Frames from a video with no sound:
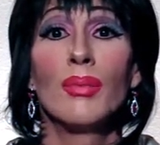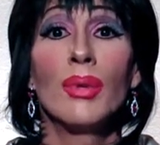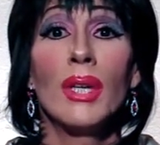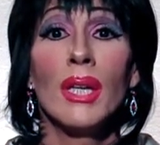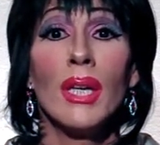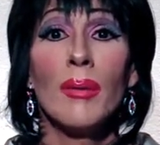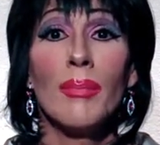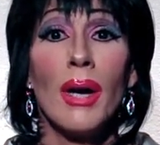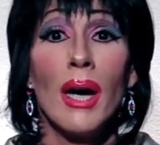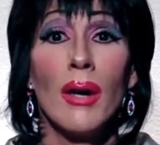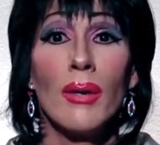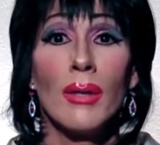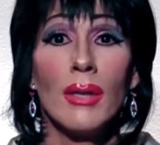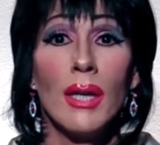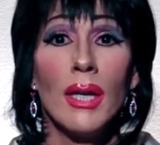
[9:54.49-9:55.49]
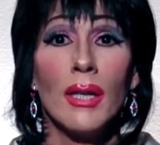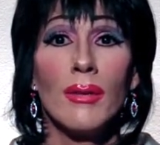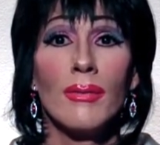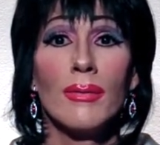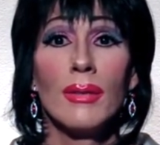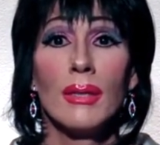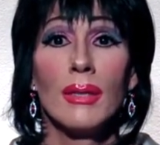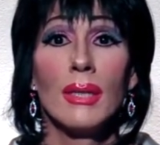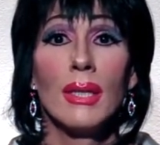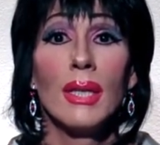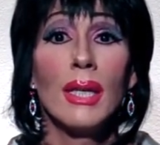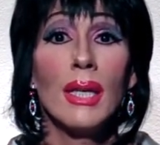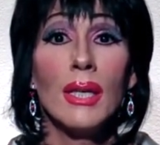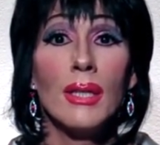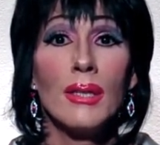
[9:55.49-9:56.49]
putting up our life,
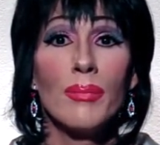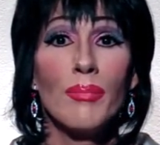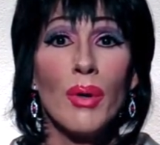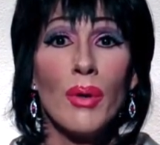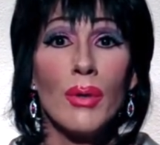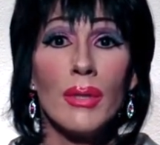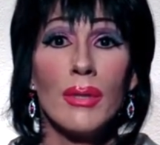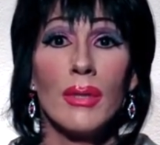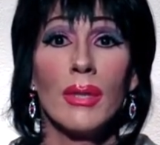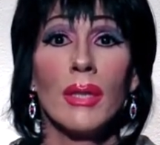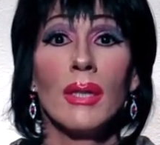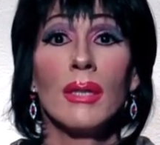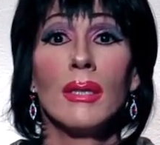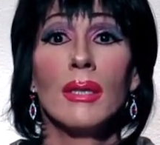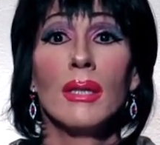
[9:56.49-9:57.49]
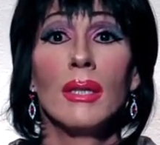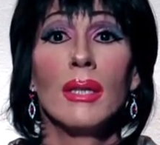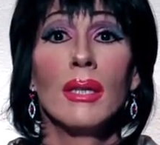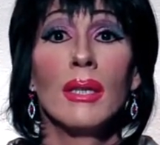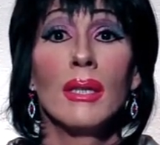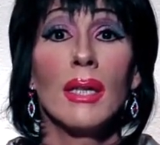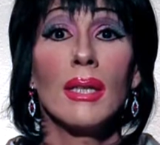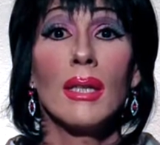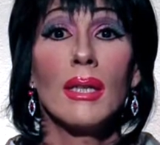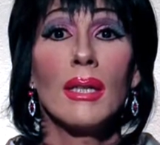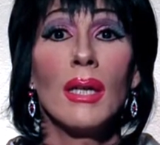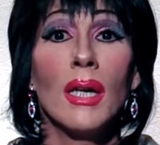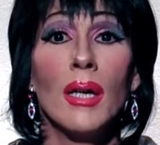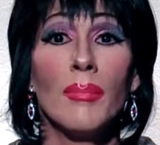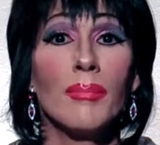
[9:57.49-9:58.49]
his porcelain, like a
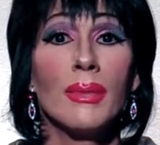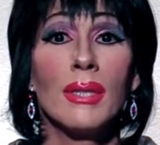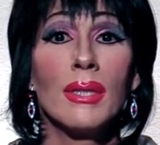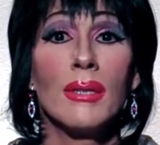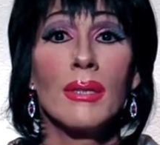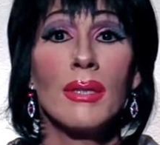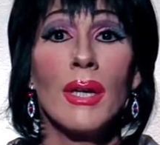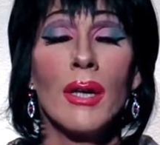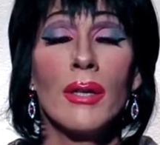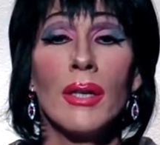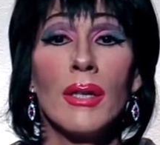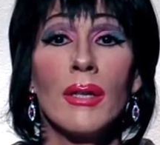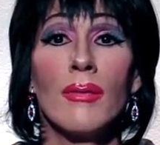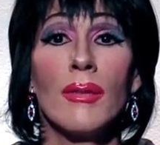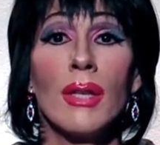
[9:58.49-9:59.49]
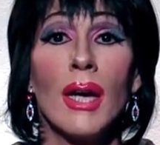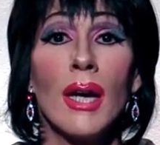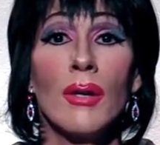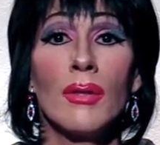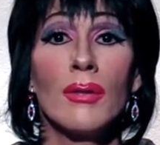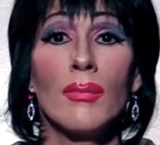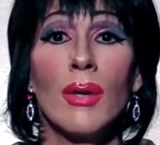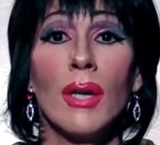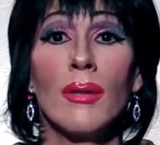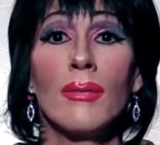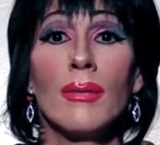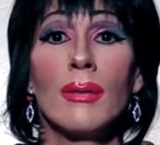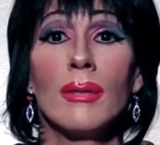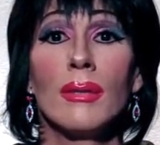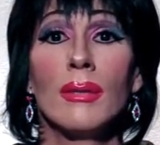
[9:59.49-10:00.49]
cup discarded of the
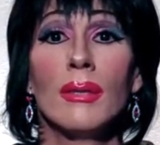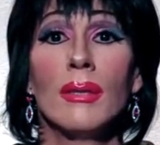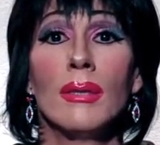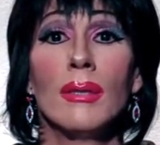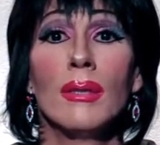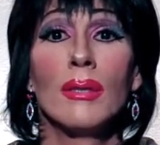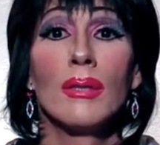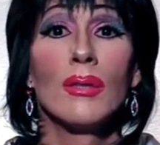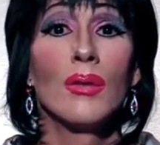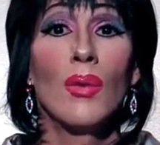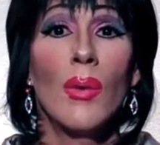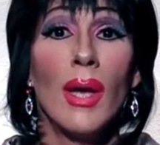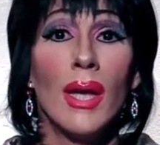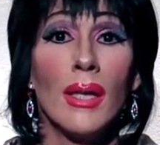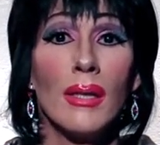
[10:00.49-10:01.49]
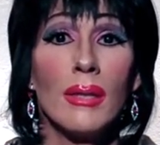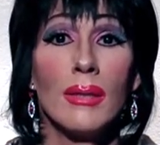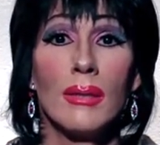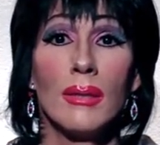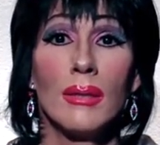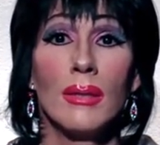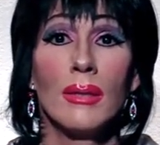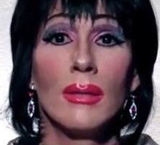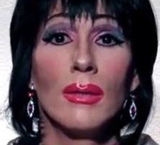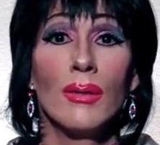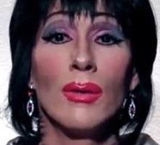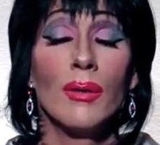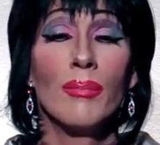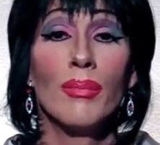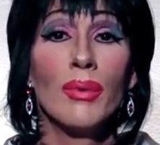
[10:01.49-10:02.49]
housewife, quaint
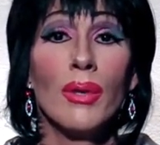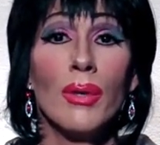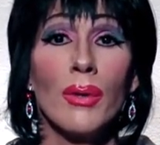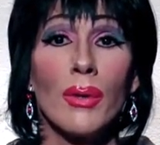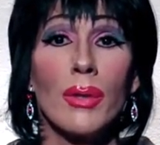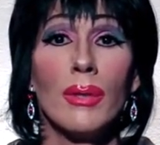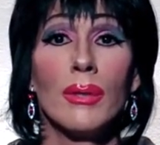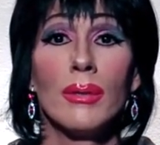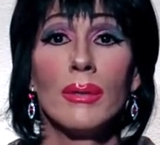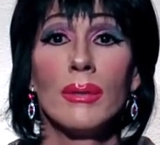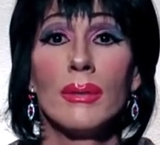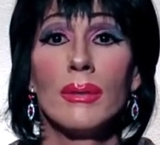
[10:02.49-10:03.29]
or broke.